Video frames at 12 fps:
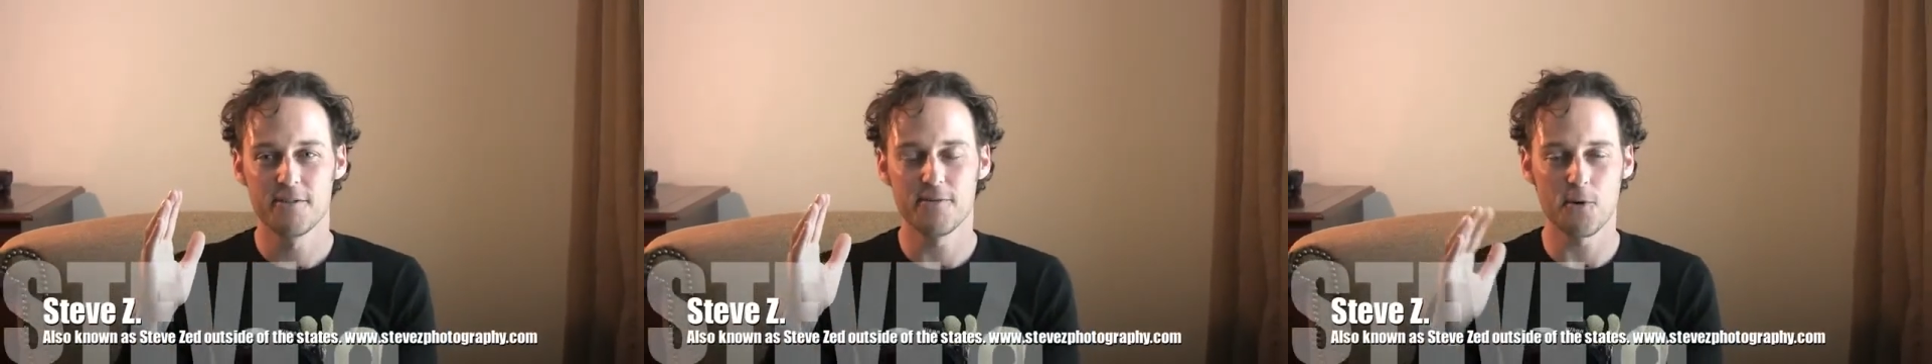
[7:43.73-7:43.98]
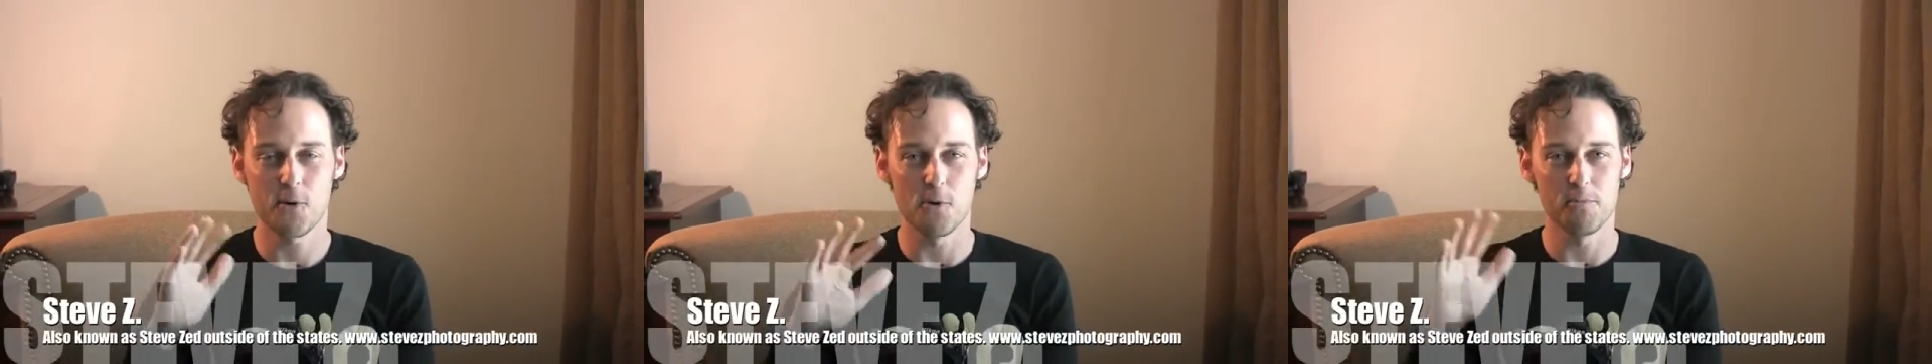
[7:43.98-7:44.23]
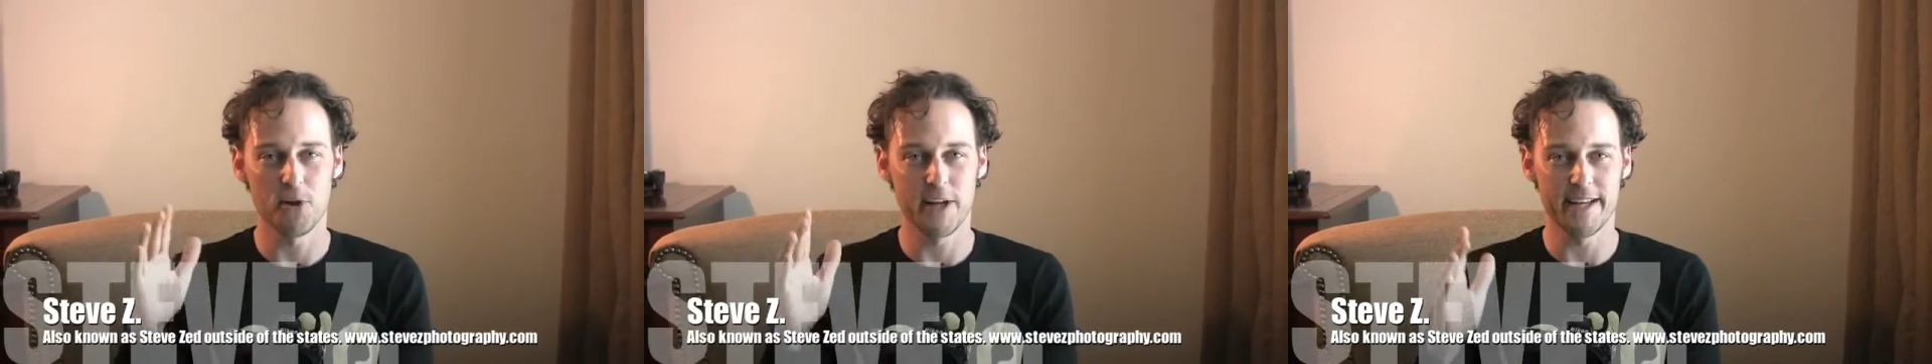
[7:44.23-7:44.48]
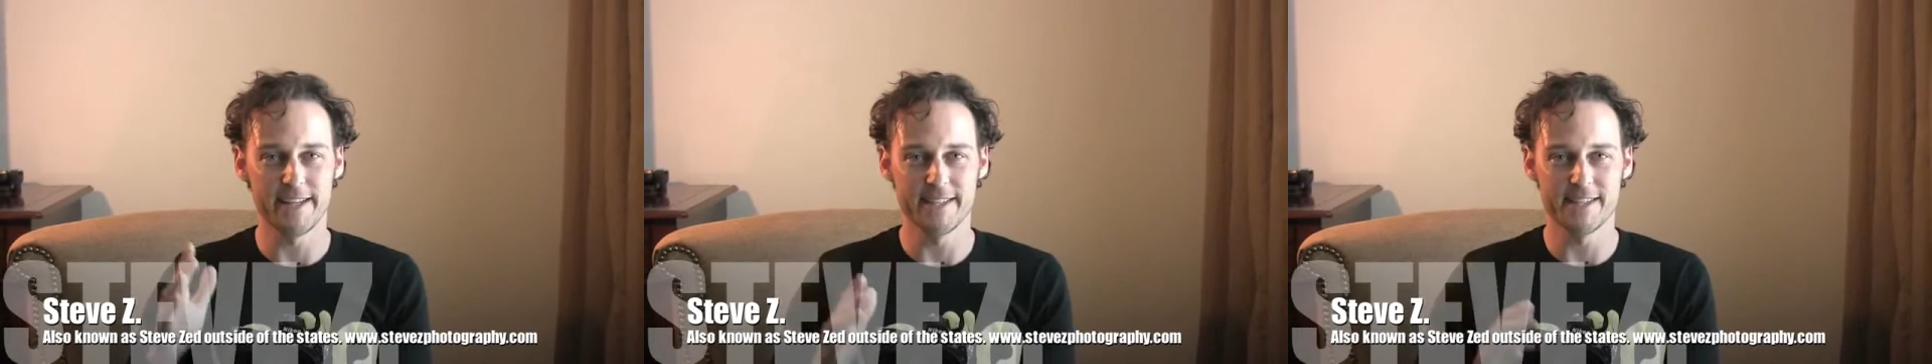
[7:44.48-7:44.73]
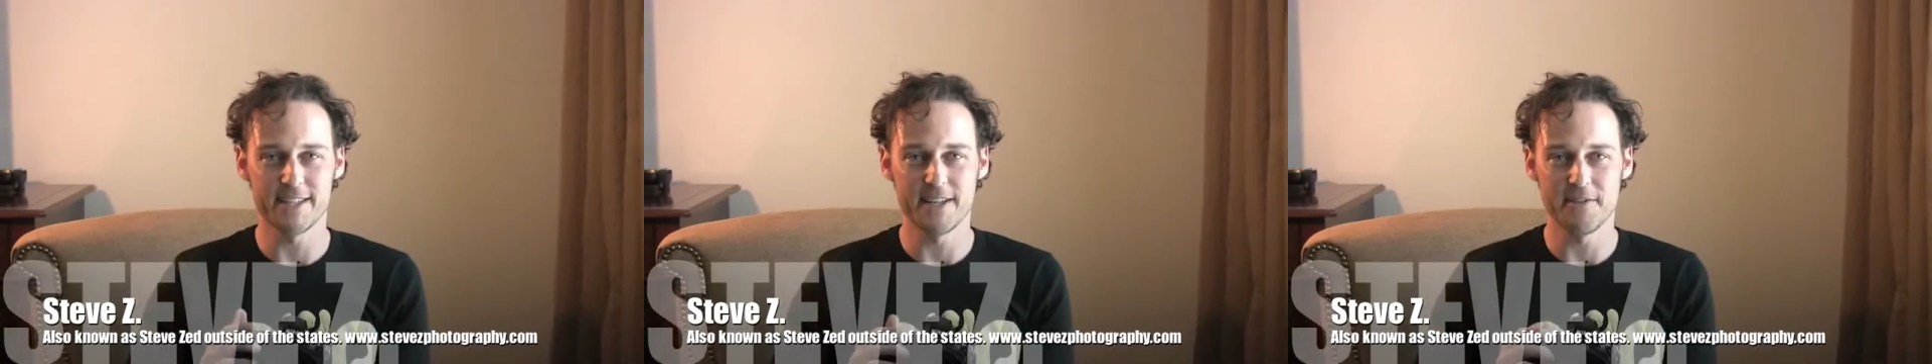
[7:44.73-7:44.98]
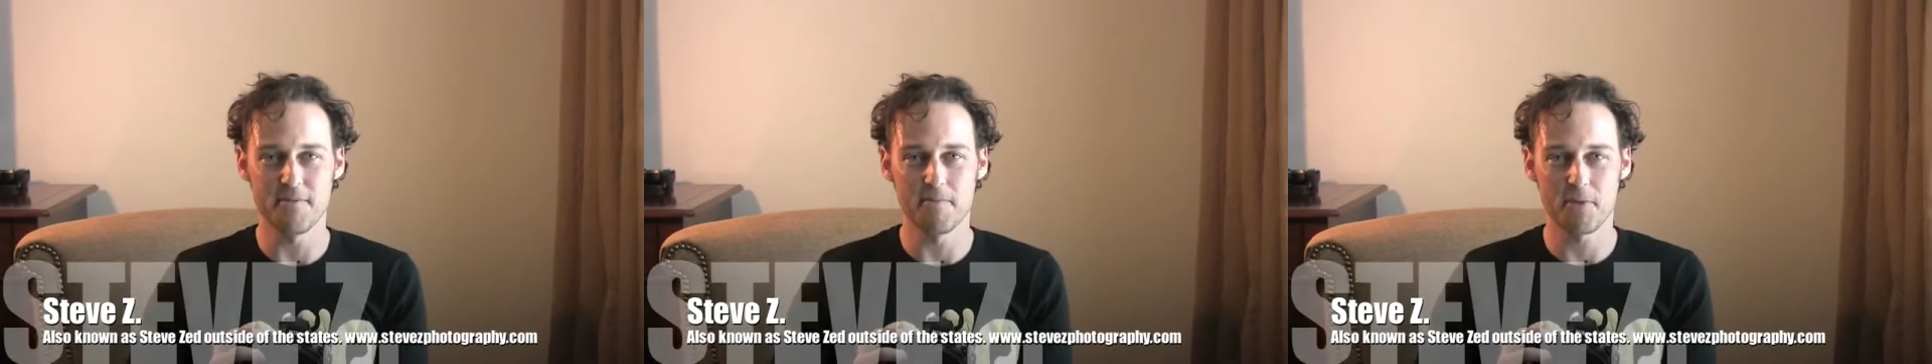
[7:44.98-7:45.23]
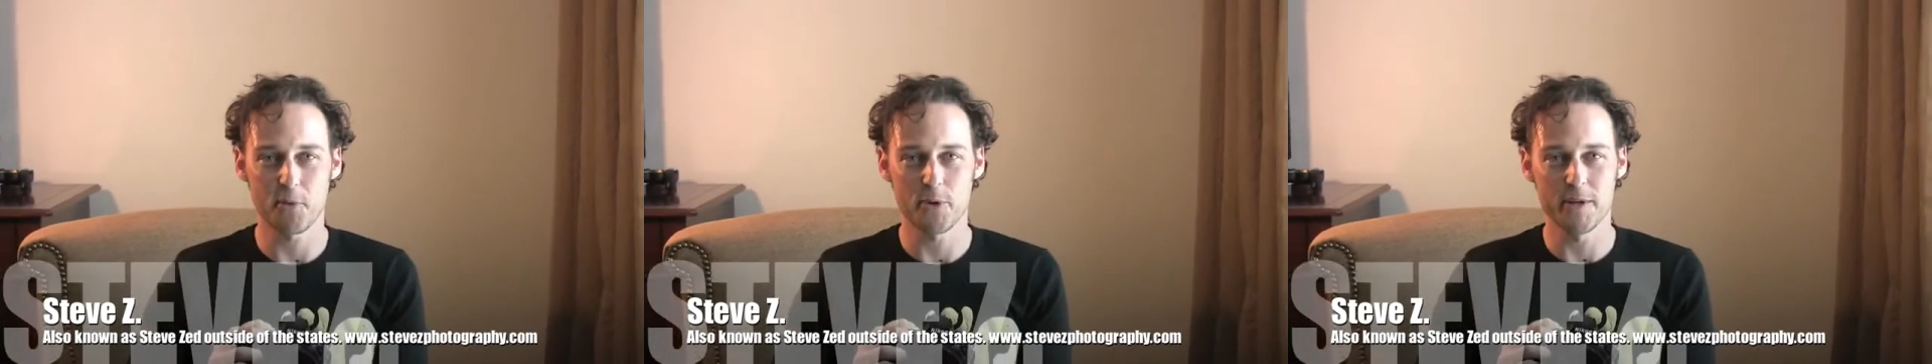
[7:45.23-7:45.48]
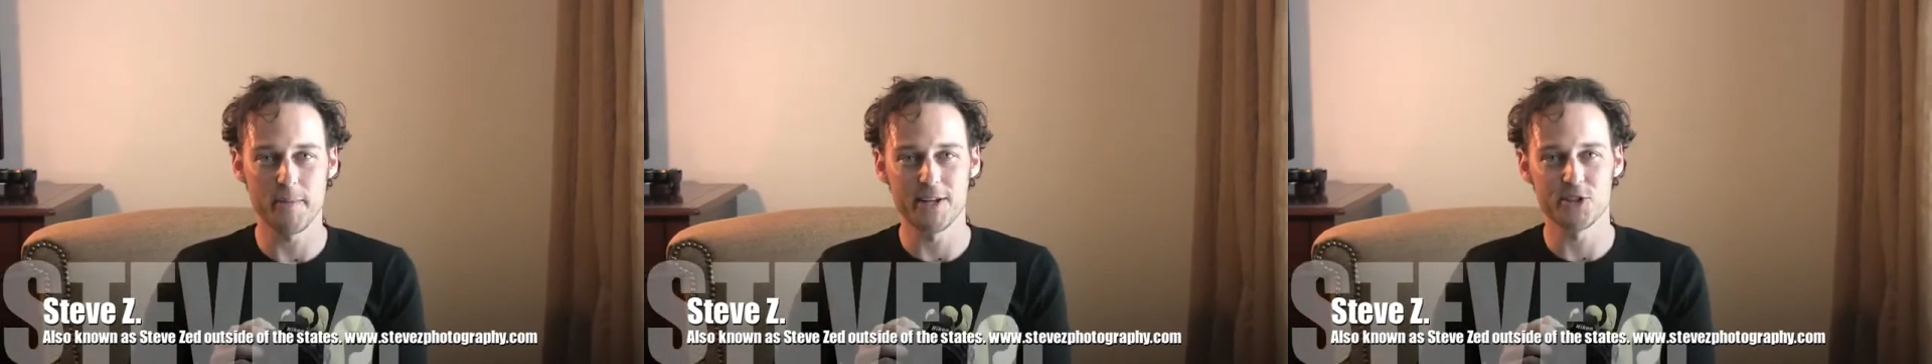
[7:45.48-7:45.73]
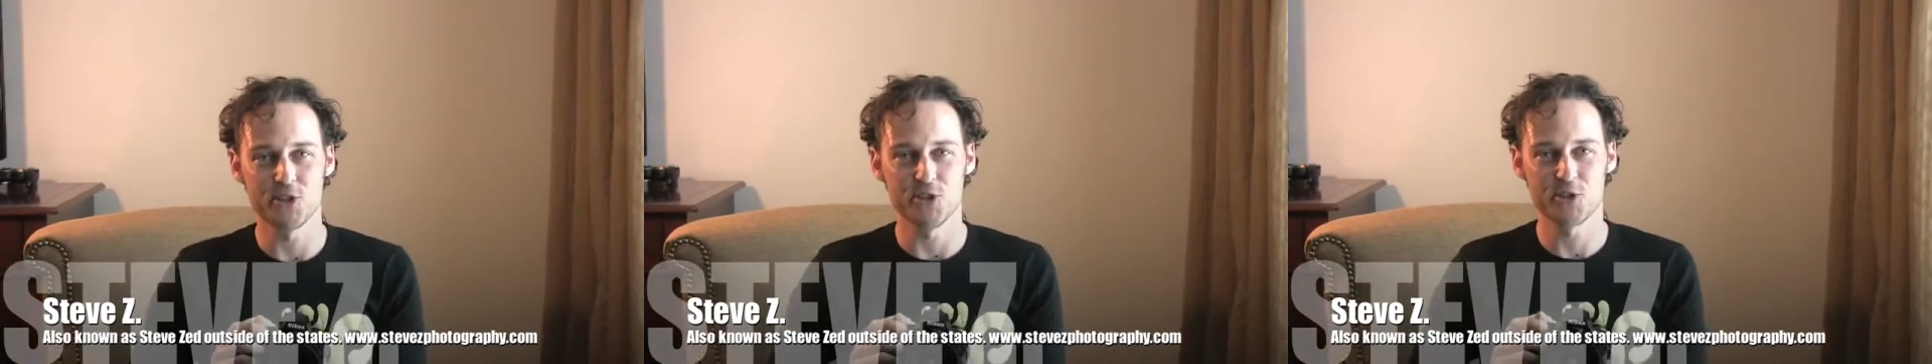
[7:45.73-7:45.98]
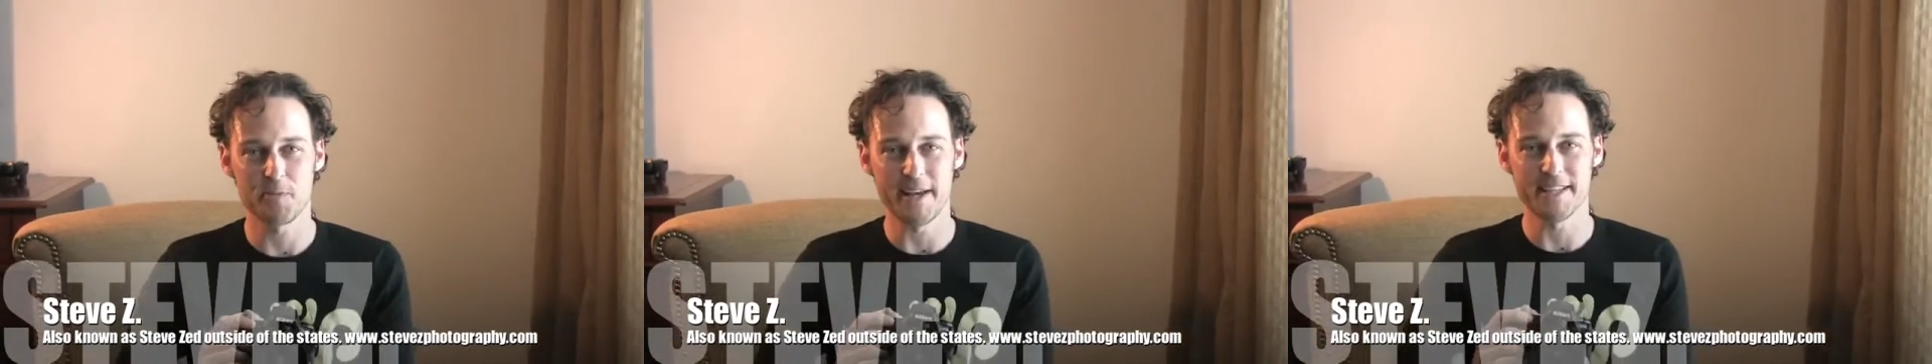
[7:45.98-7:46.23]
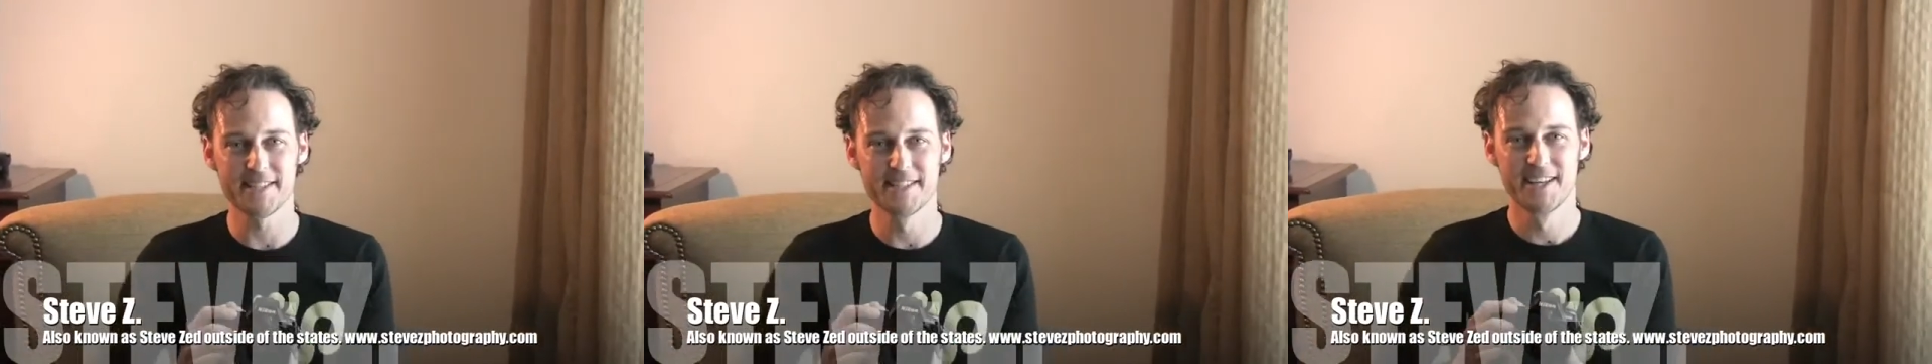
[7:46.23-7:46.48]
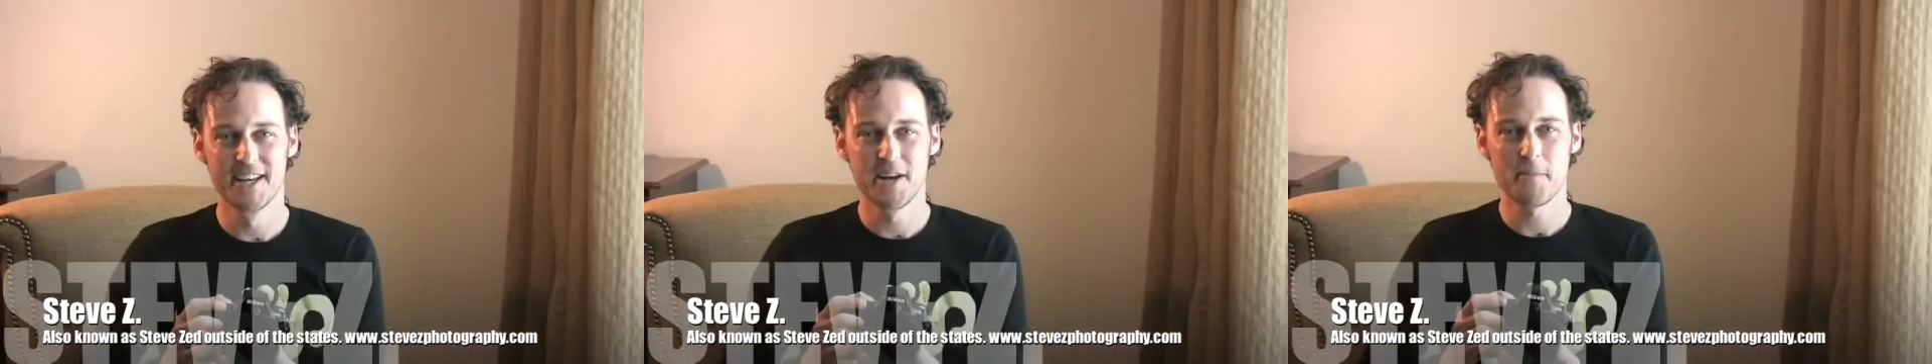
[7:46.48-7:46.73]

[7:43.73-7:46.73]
focal planes in three-dimensional space.